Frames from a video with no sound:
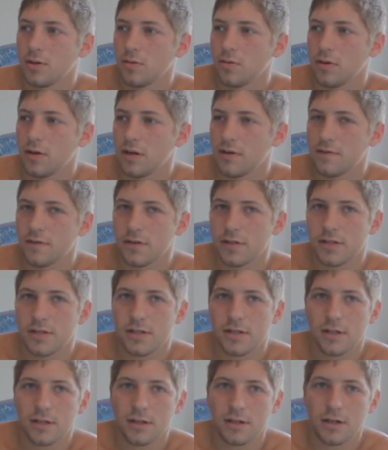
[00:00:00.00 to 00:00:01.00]
whatever
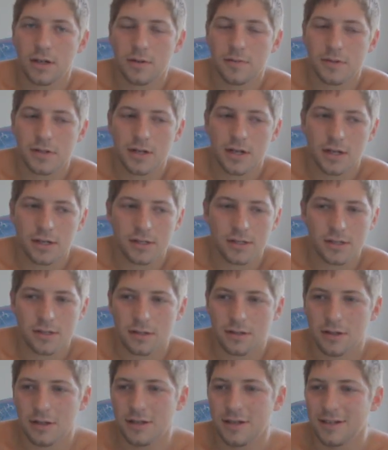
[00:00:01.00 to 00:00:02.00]
comes
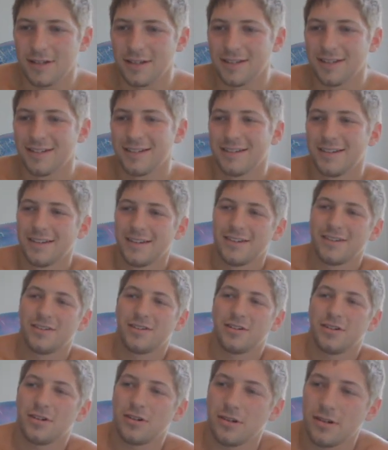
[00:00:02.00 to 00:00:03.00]
next.
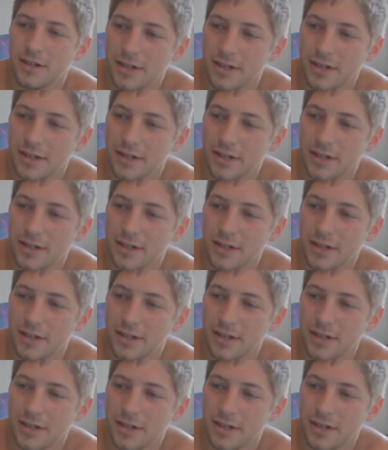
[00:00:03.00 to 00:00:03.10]
All